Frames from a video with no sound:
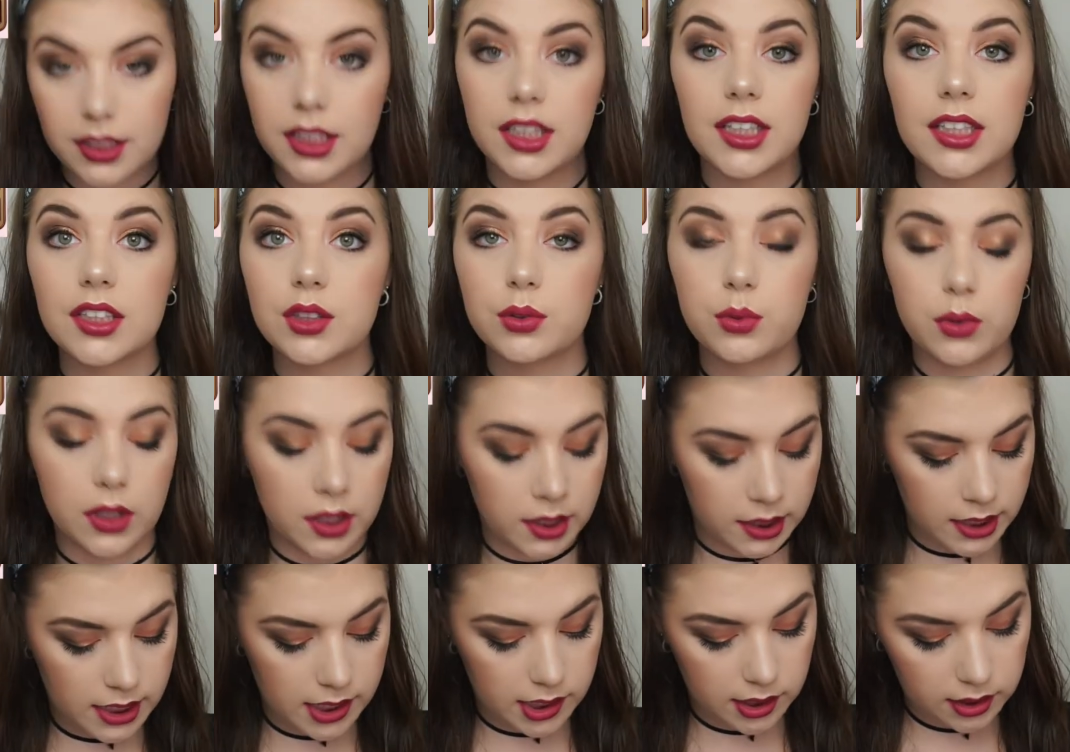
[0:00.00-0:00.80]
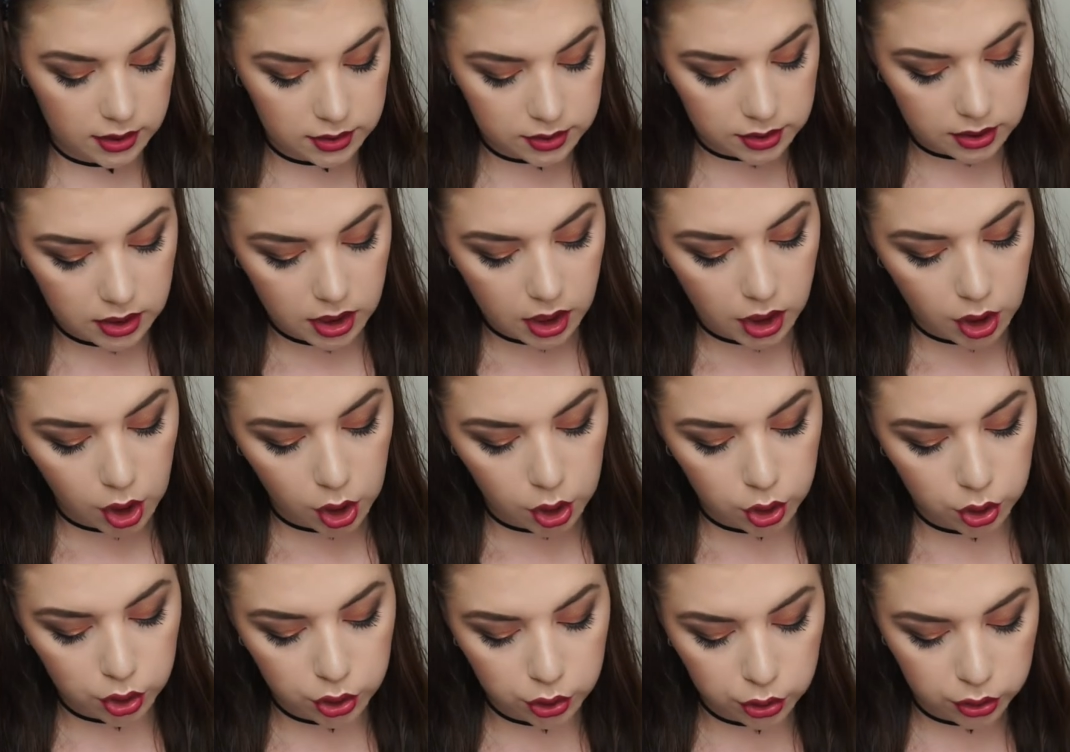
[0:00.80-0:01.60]
The next one is
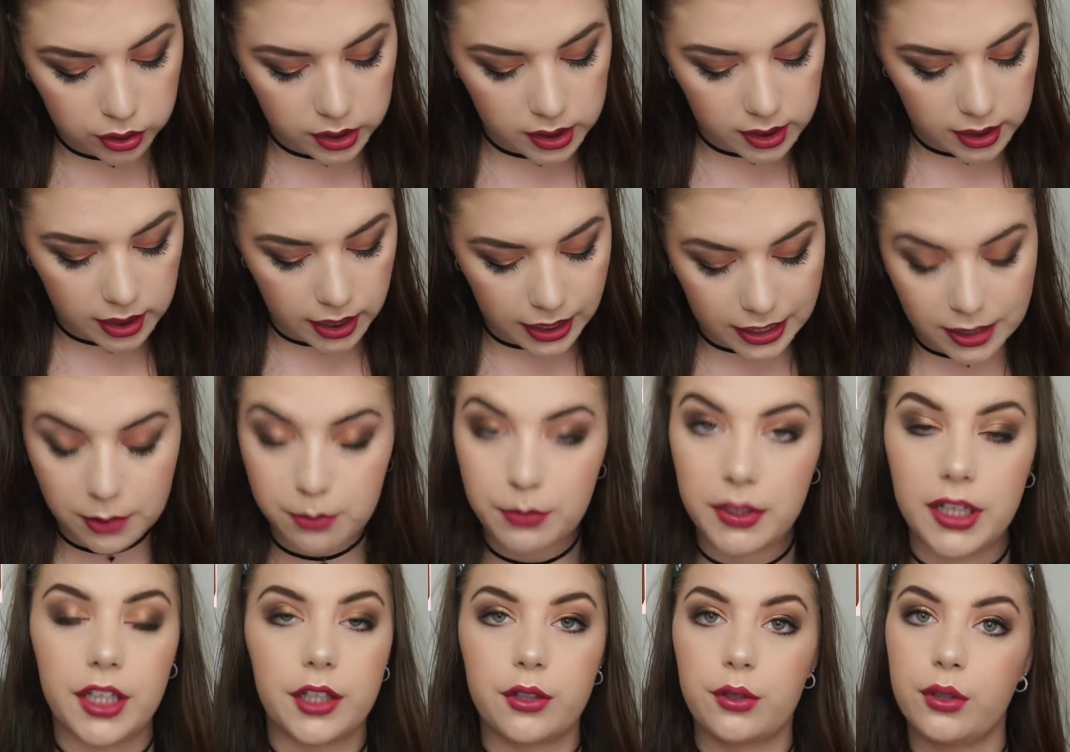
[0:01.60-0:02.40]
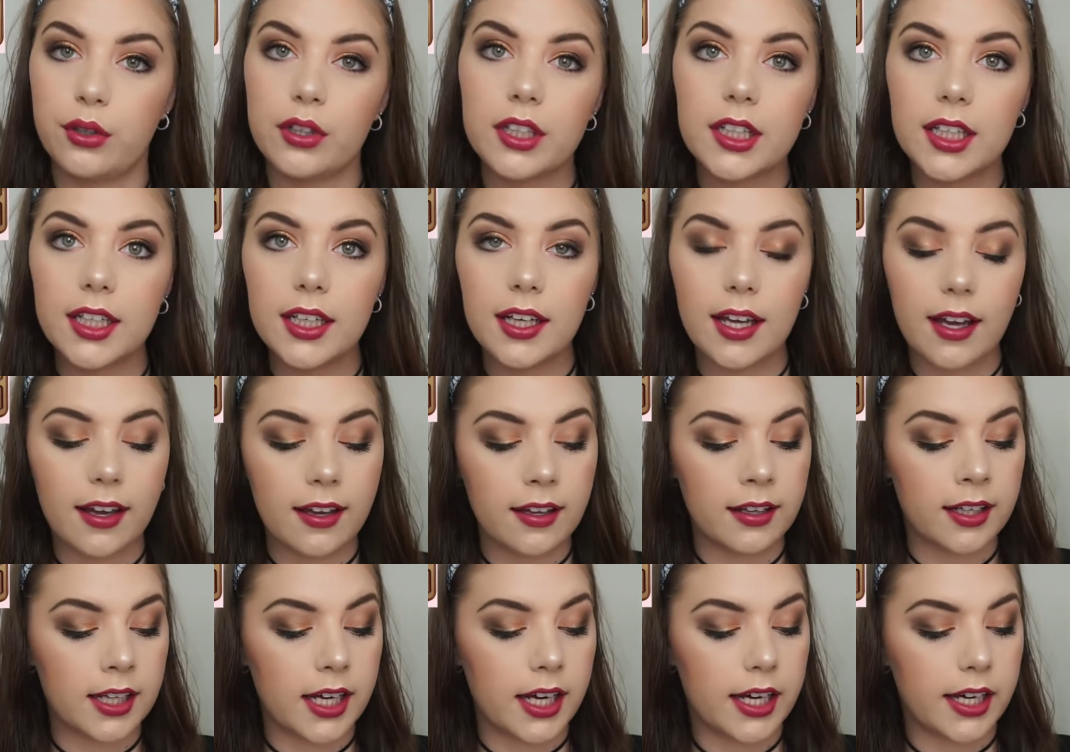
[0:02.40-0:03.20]
Lookie at My Cookie
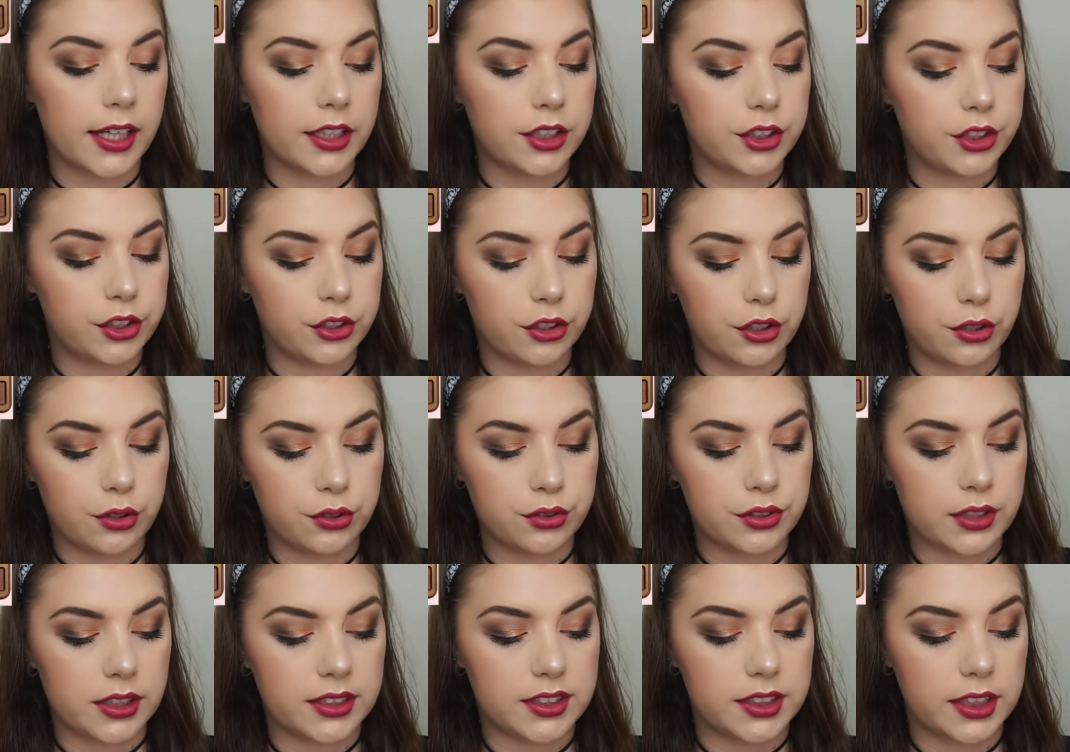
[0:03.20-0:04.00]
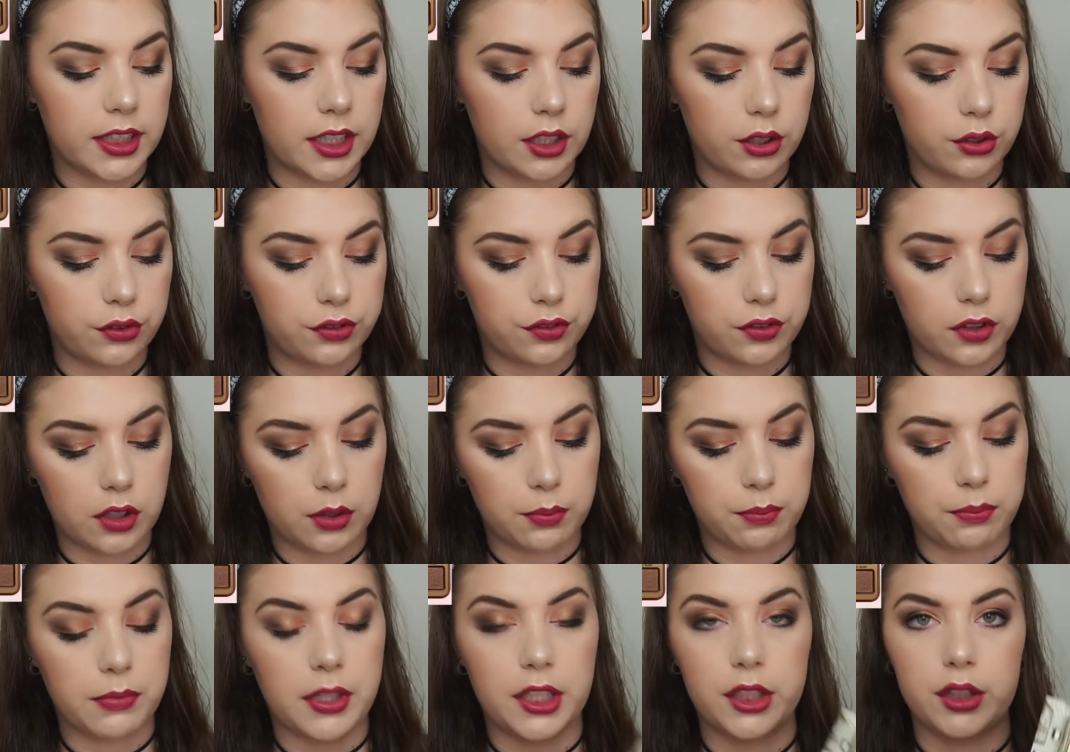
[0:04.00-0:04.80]
and I chose a shadow
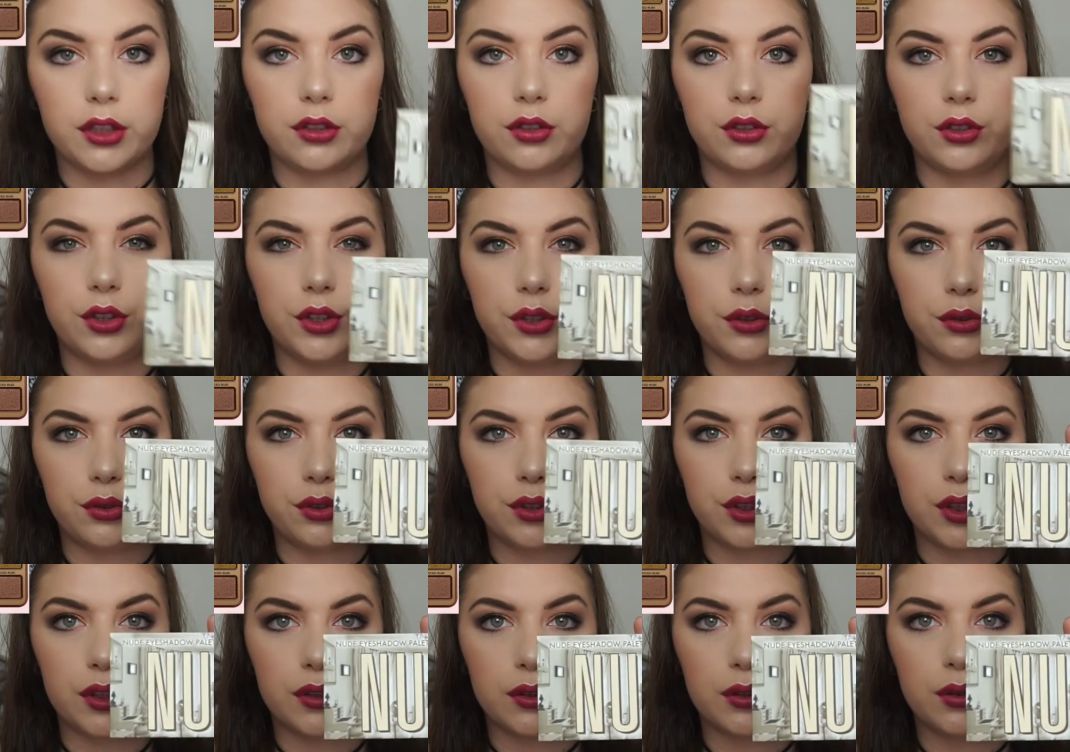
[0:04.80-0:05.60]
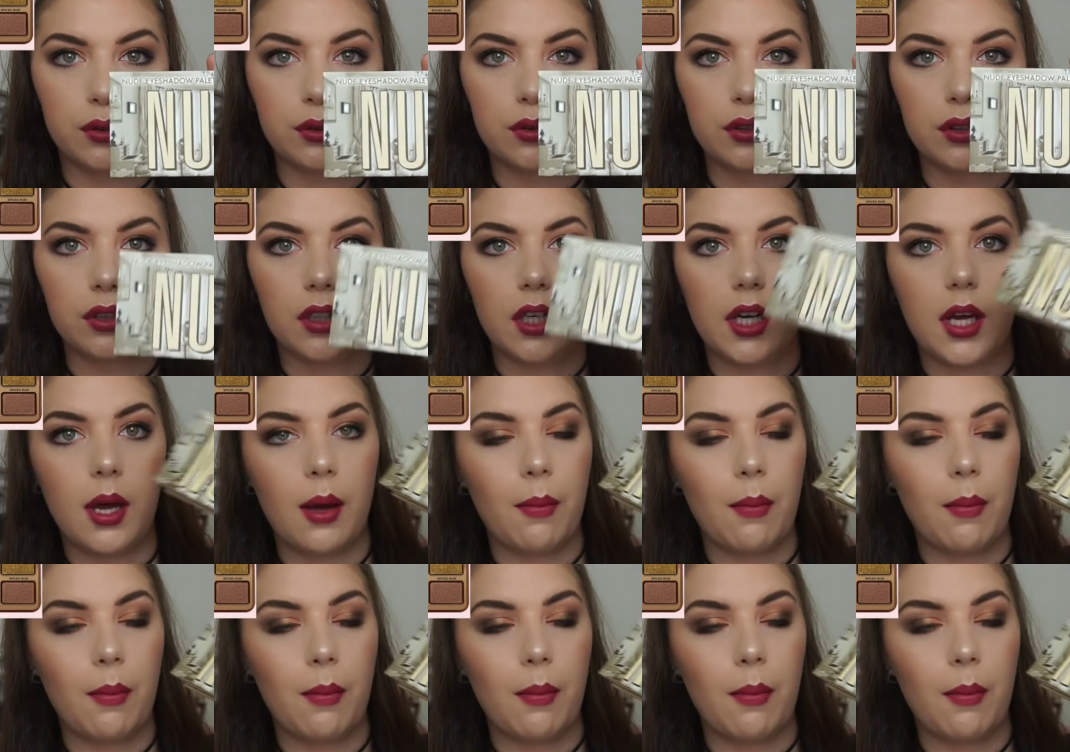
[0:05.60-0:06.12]
from my Nude Tude